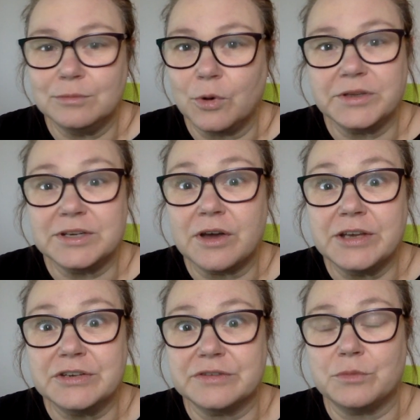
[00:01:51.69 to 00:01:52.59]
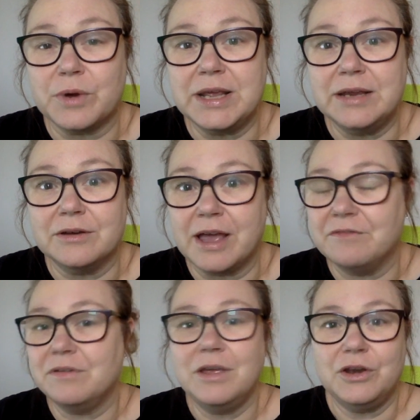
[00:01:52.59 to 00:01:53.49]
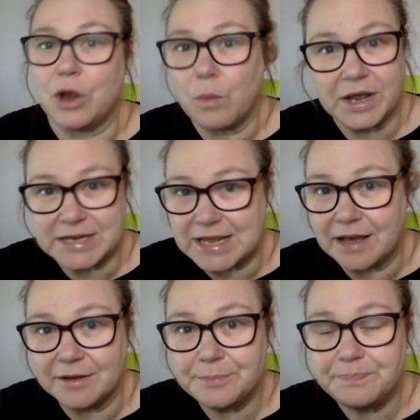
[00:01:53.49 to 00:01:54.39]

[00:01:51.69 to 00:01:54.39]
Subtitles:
what did I just read? I have no idea.